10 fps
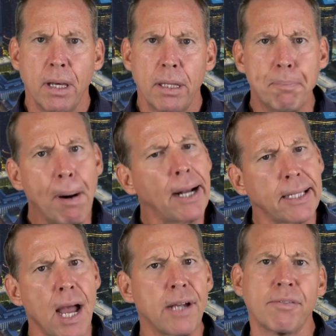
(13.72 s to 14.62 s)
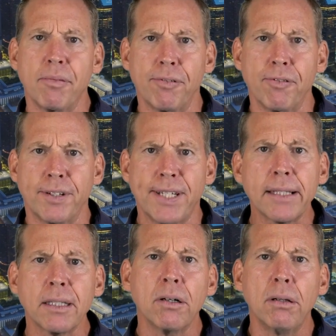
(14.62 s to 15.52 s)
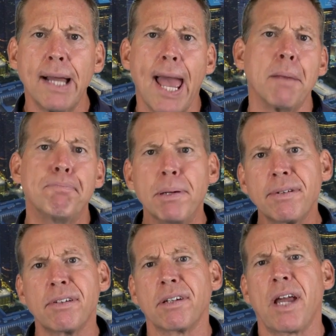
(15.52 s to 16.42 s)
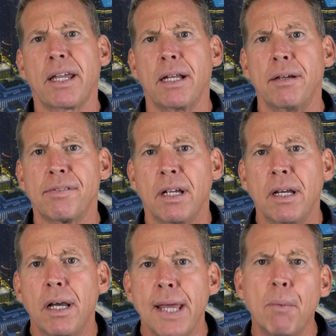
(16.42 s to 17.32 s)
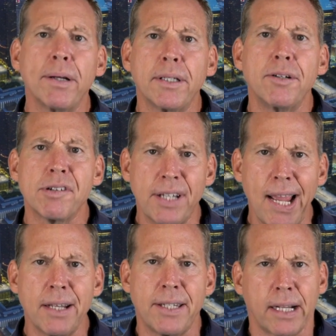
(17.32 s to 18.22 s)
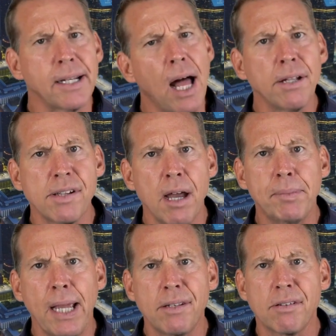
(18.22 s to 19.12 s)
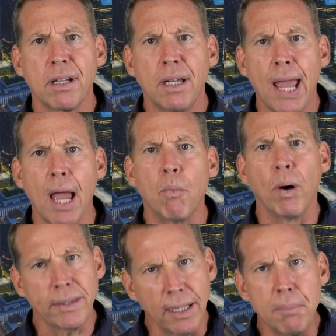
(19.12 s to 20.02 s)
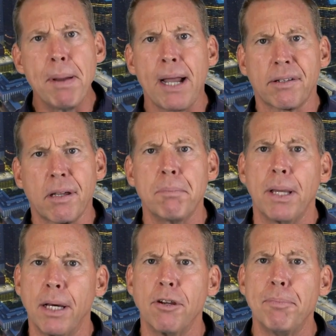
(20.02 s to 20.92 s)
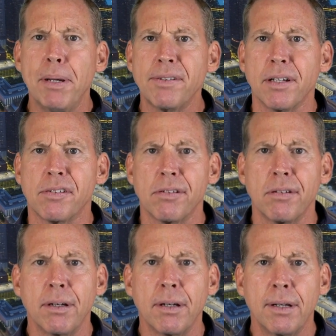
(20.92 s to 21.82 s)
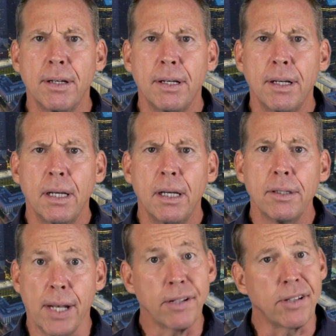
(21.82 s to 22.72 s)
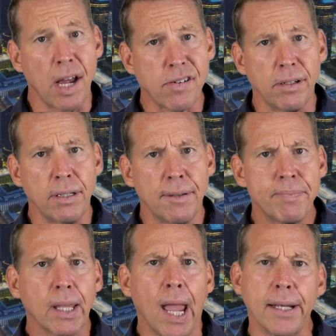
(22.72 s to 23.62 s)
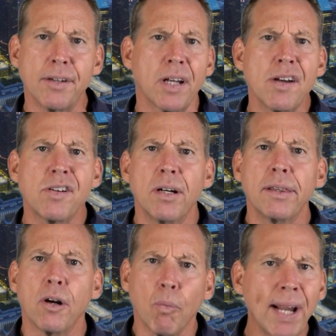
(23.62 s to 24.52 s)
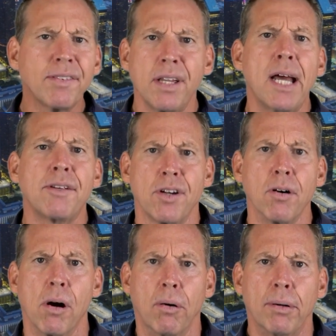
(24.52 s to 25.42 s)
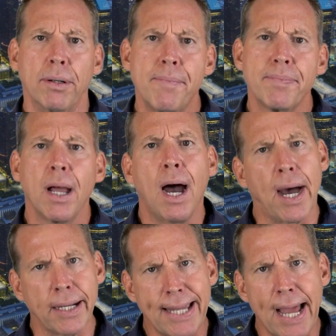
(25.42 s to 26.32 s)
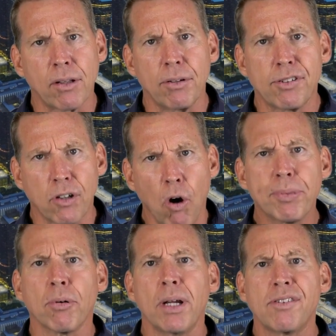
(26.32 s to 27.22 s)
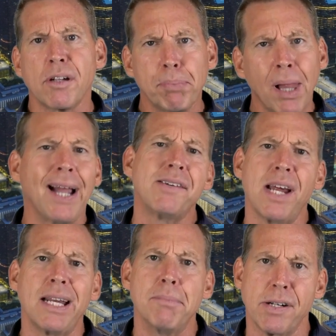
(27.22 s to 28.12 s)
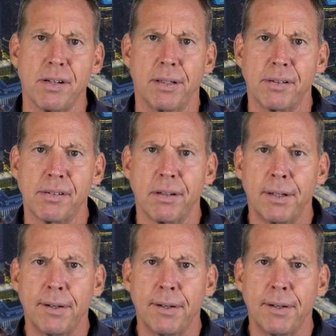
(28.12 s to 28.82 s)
The podcast is both for technical and business executives that want to understand technology updates and what the impacts can be on their business. Today's session, a discussion on the race to net zero, how to tackle Scope 3 supply chain emissions.